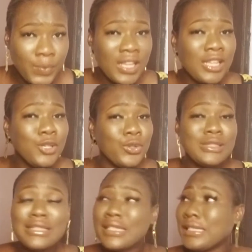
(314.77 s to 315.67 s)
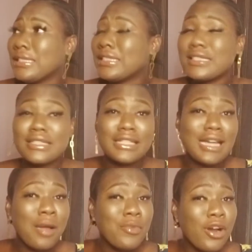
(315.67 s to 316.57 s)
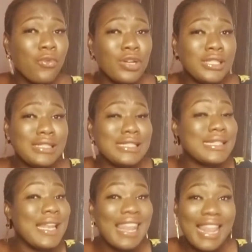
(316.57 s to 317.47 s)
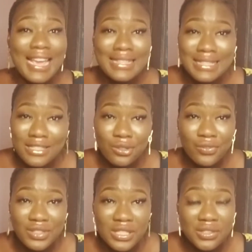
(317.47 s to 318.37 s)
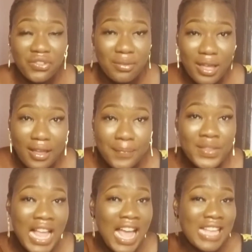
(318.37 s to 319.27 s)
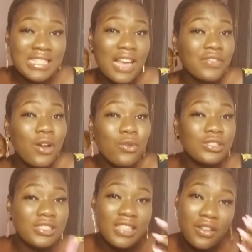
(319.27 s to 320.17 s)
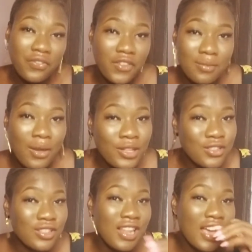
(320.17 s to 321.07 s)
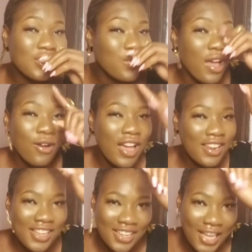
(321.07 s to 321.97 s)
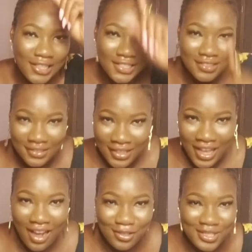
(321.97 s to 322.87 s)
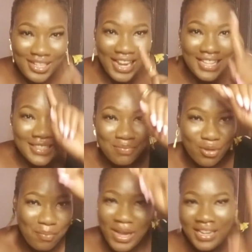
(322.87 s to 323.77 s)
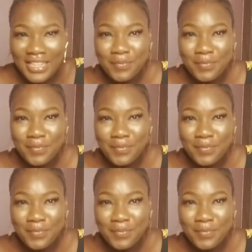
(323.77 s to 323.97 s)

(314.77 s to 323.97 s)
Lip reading: You know, the camera quality, the lighting of this film, as in, after watching that film, I went to, I swear, I'm gonna learn lighting, how to light properly,